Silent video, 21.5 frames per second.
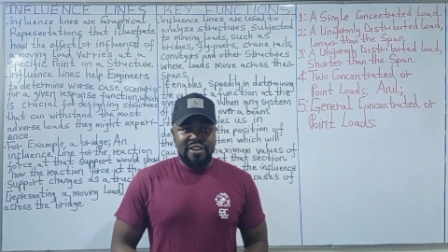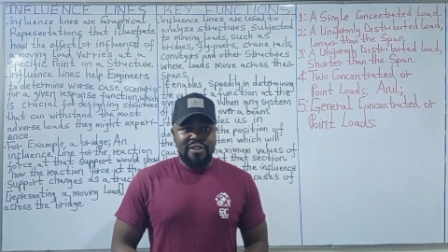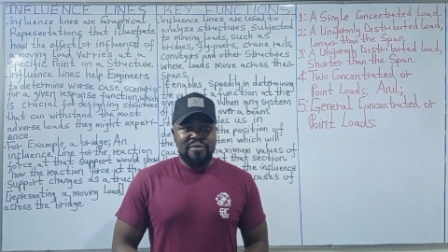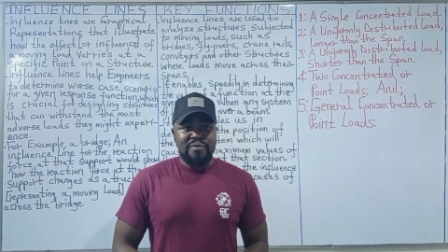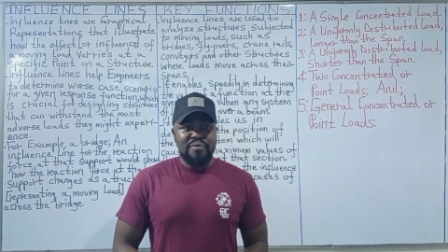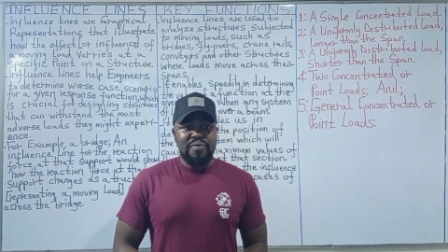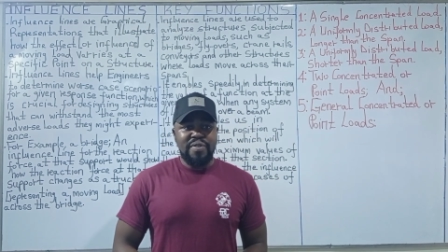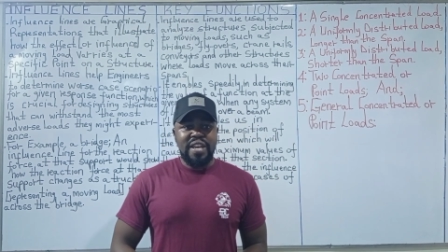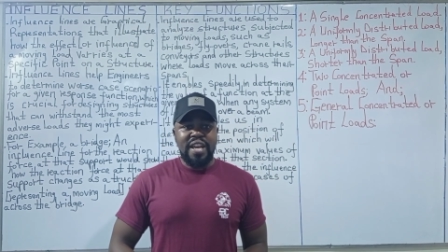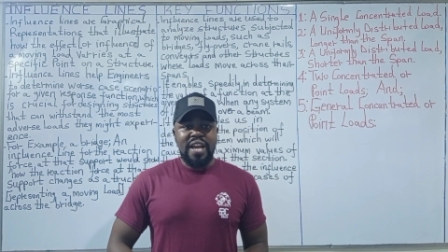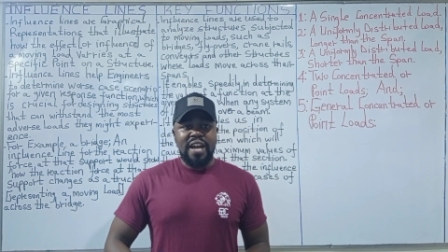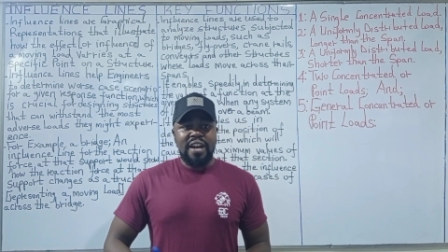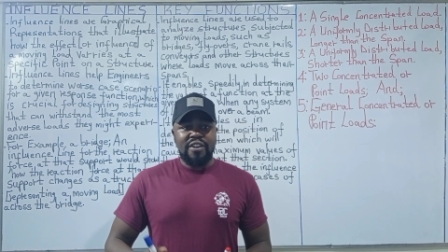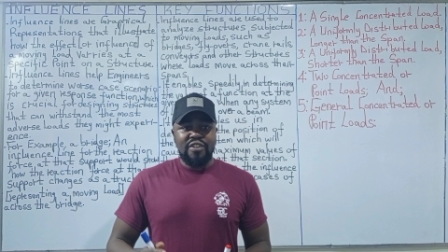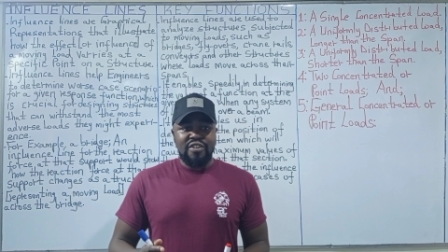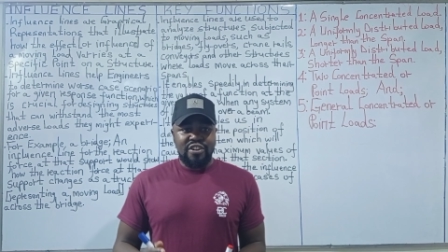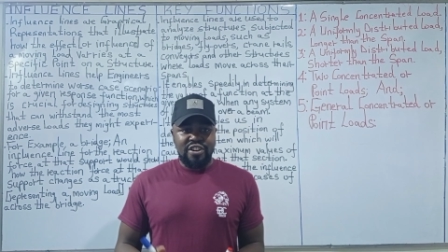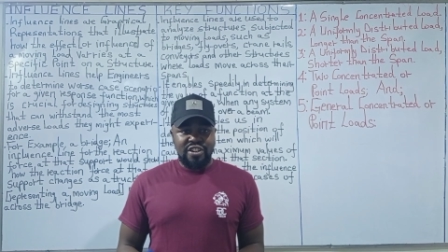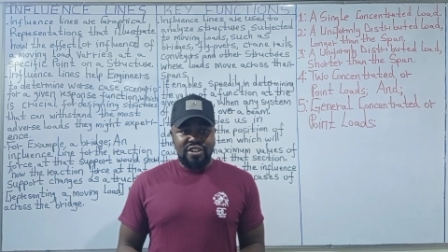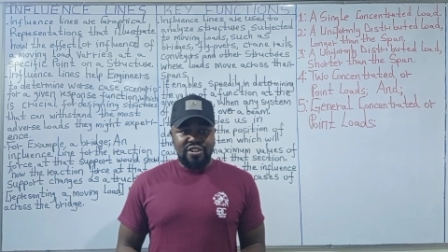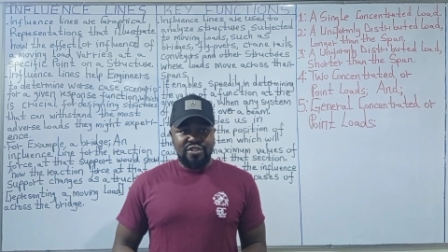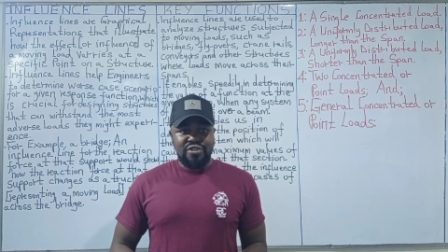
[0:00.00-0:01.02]
we are
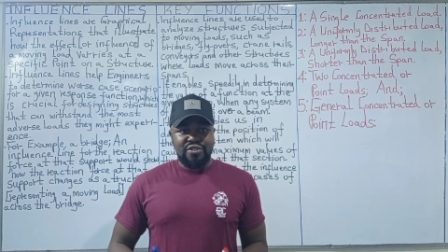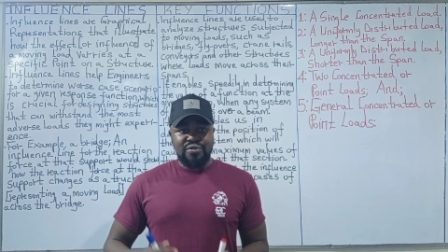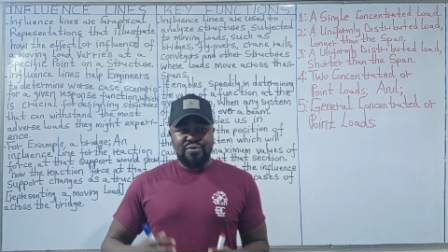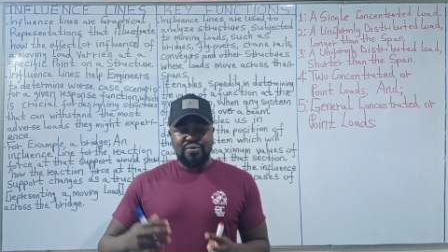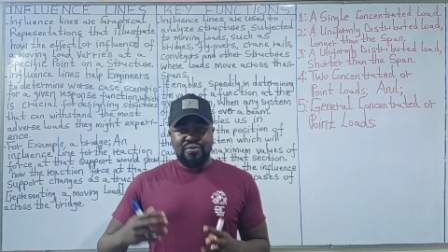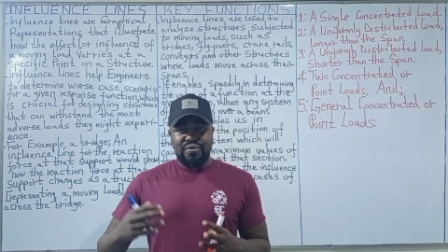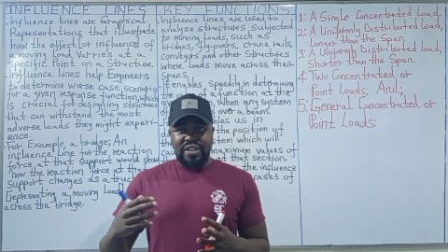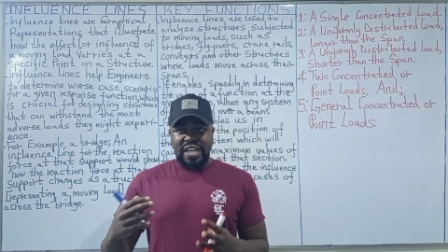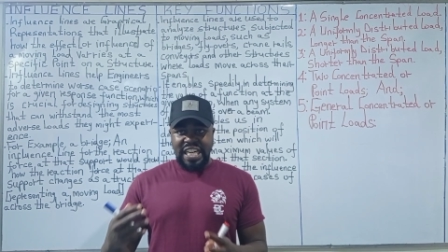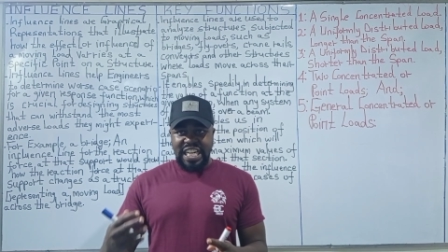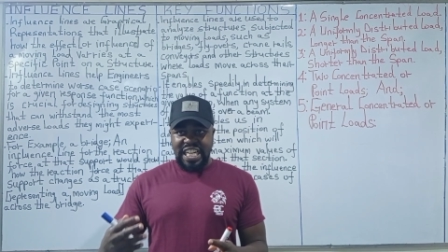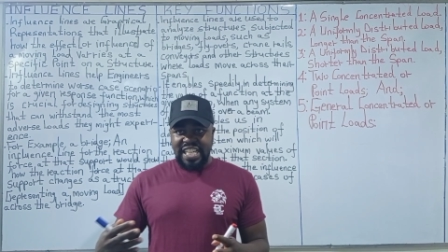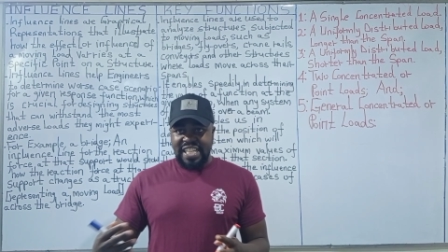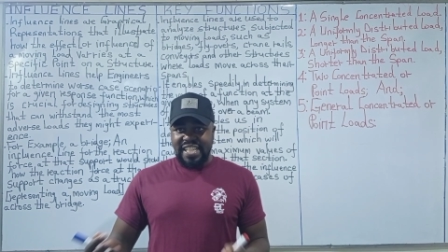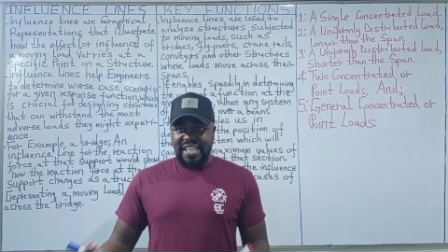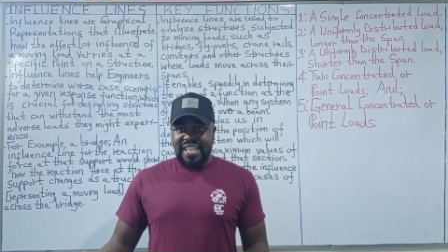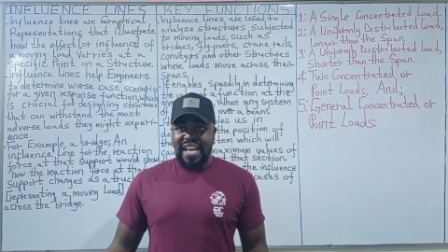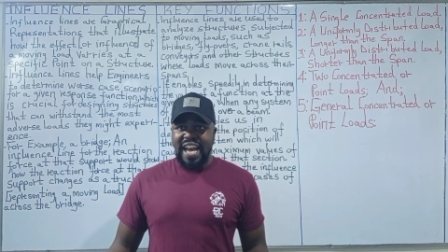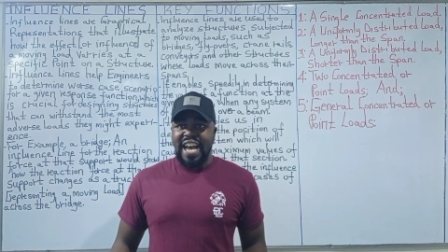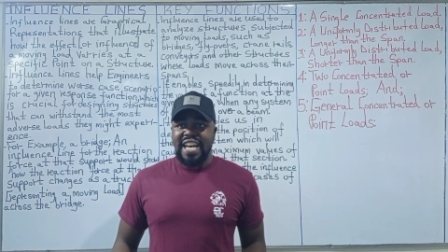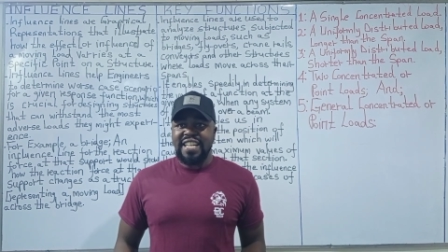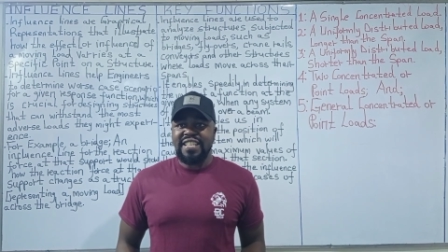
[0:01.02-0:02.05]
going to
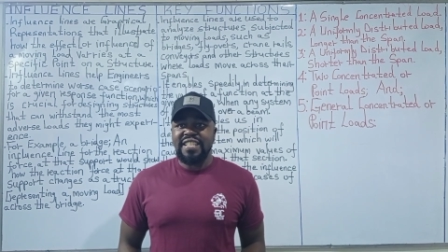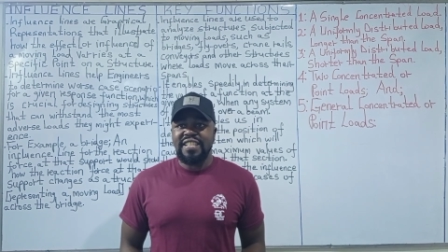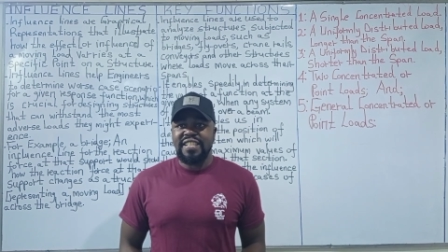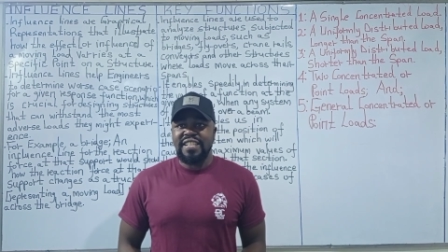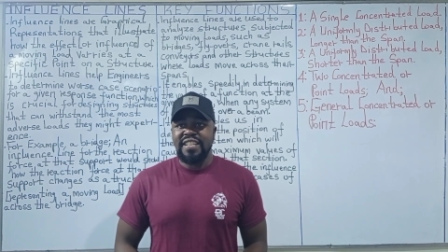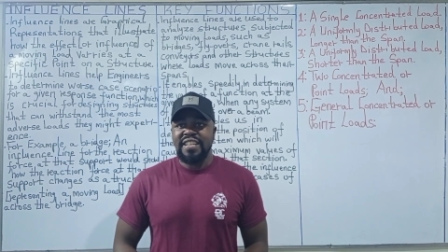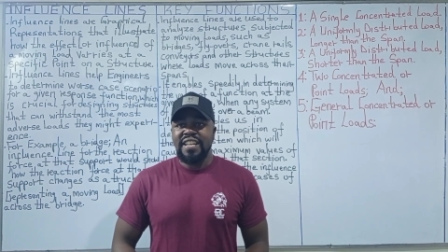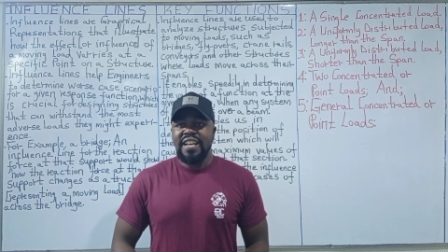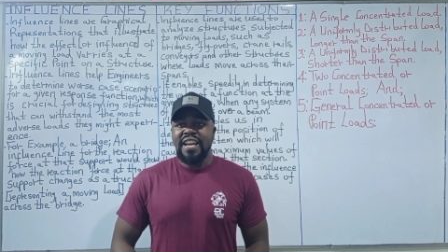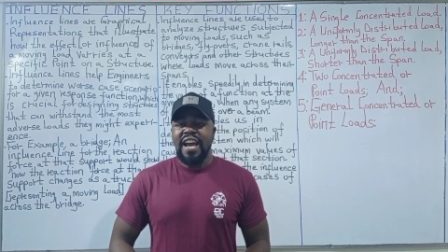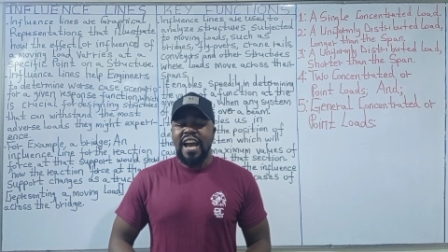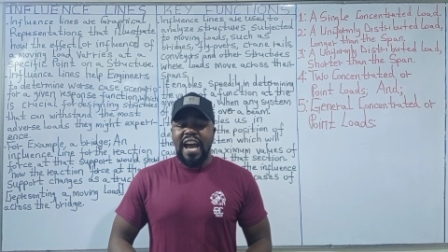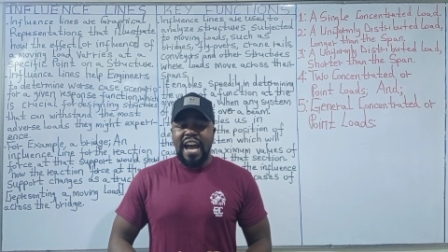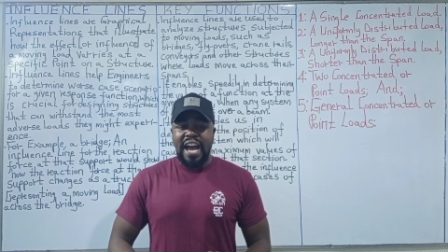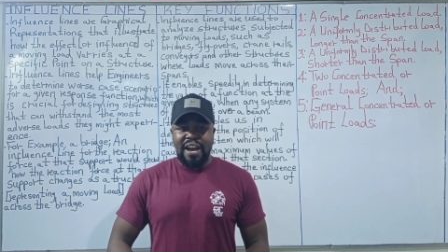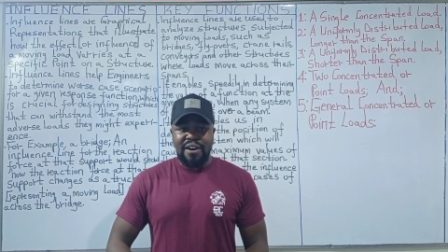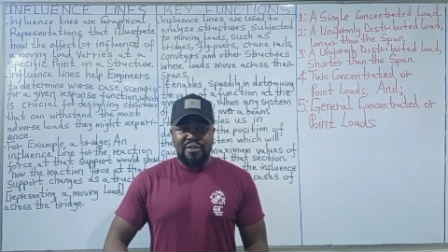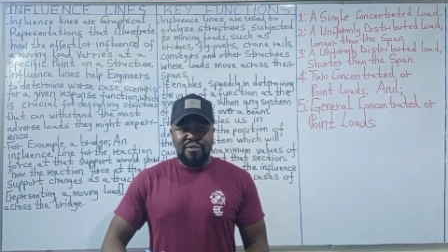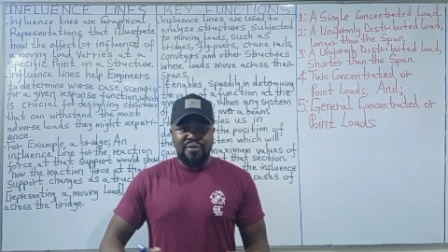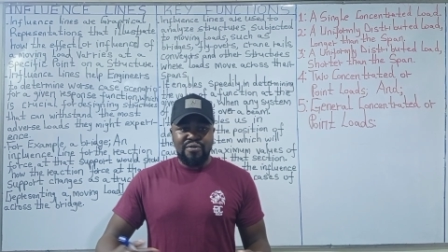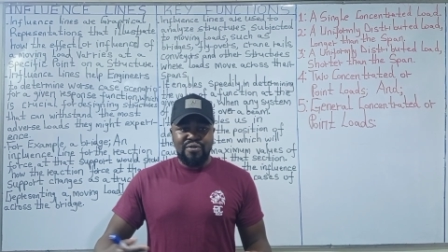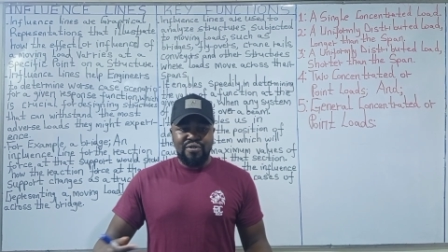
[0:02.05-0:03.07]
discuss
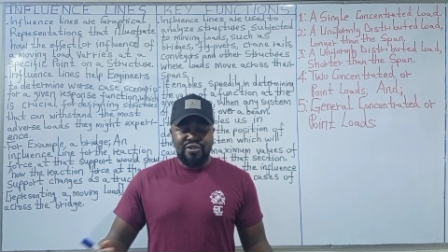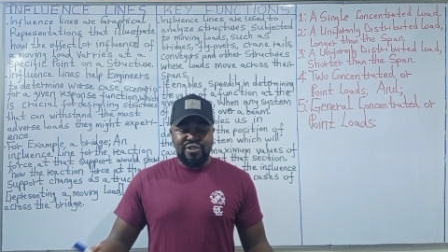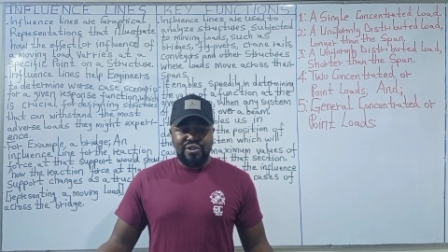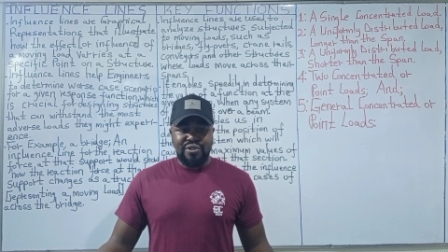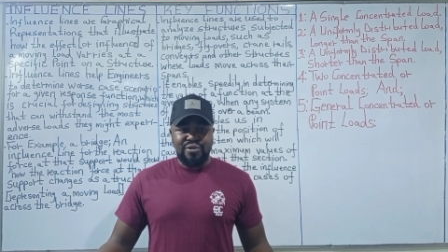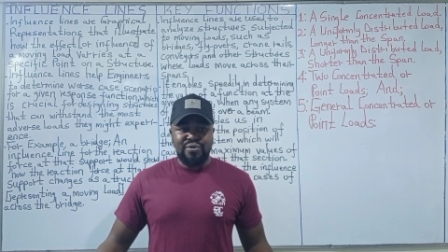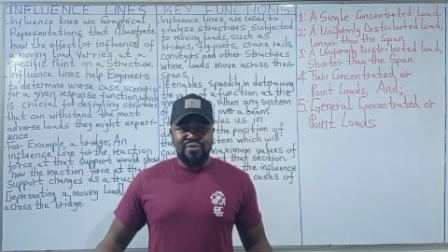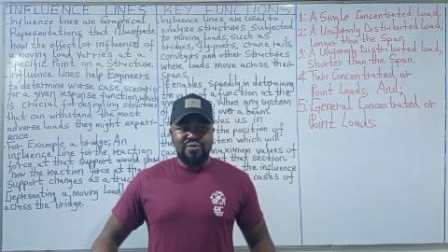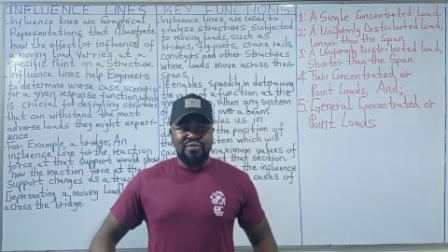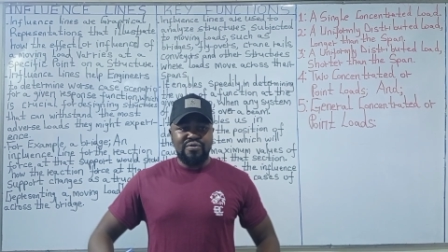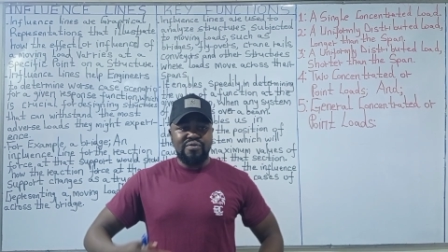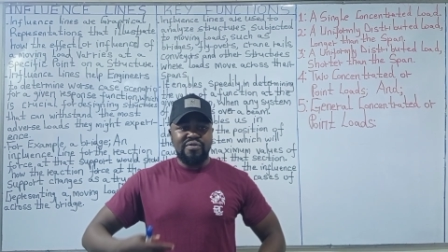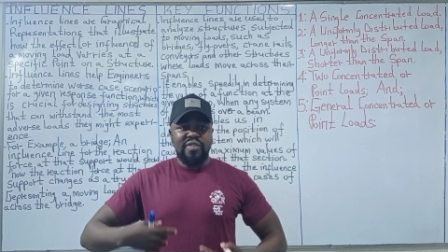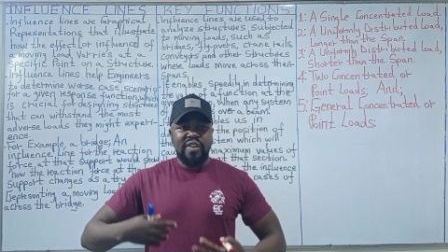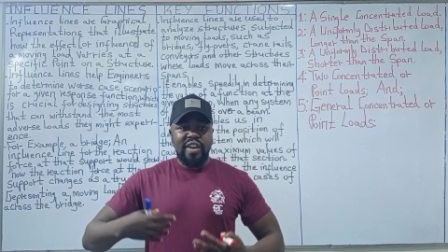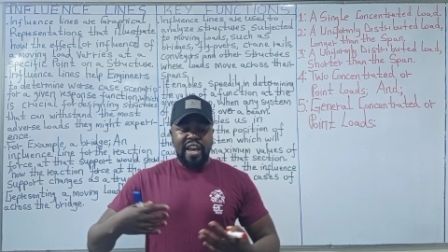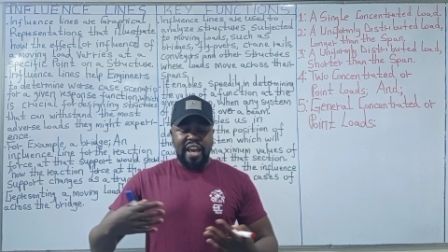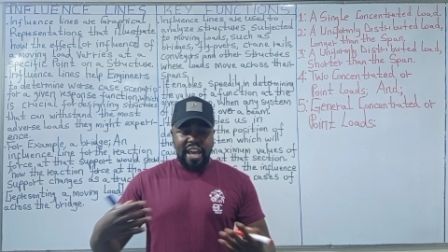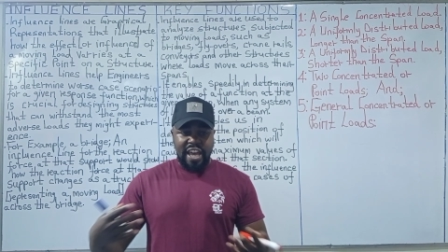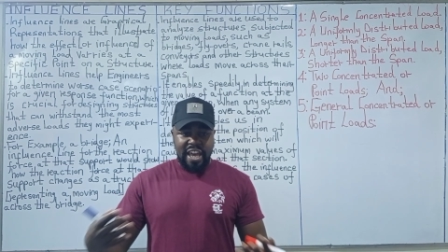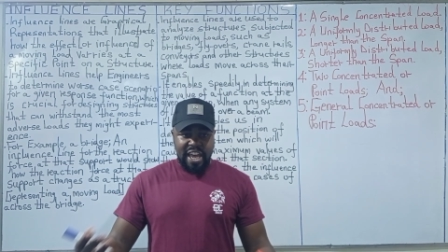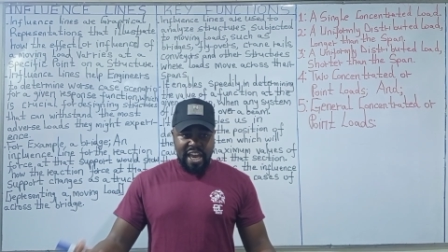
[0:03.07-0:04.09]
how to
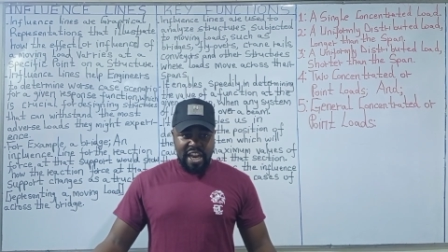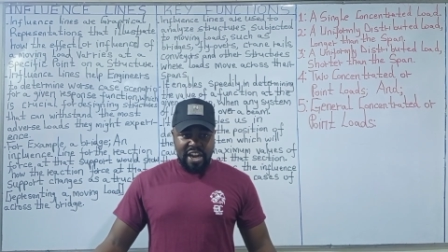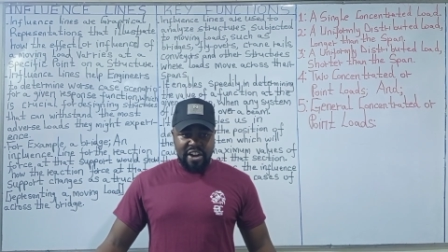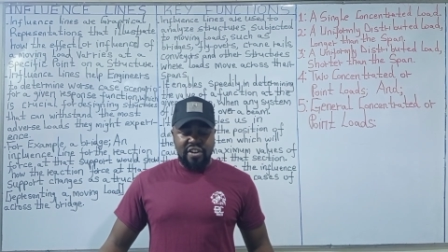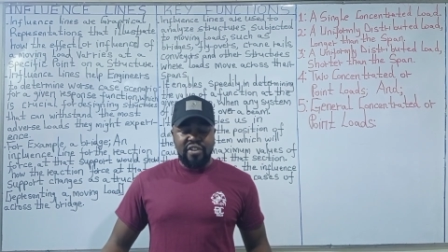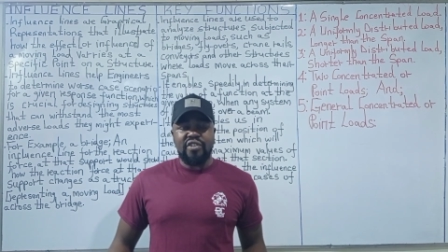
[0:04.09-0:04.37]
uh,